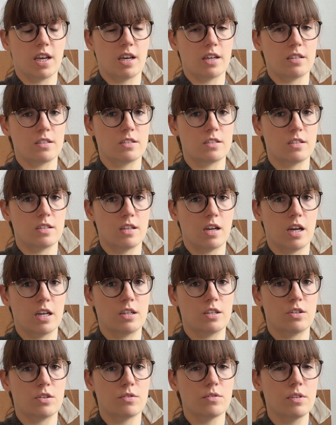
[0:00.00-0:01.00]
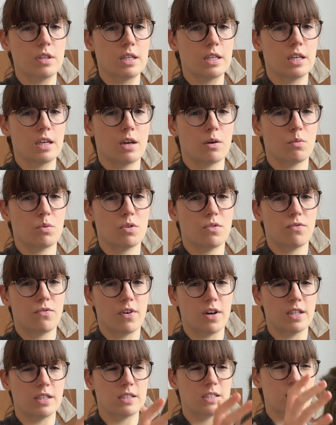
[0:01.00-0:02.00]
I don't think I would
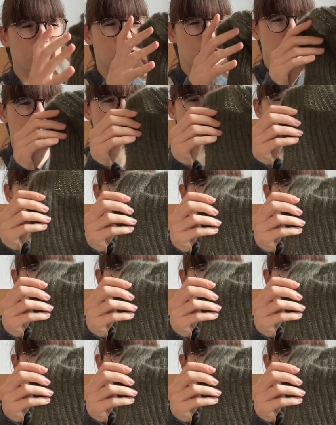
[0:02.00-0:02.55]
find this itchy